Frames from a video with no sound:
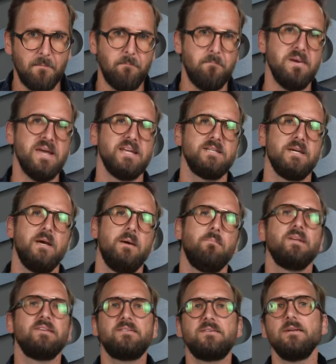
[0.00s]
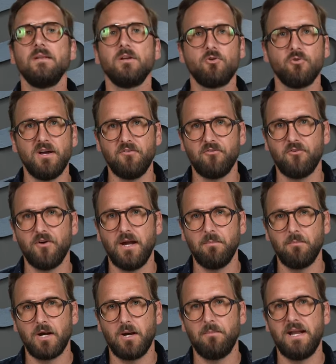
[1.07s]
bit, but still a great
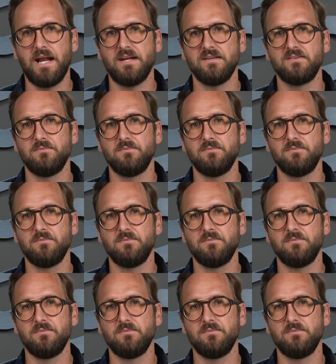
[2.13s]
frame coming out of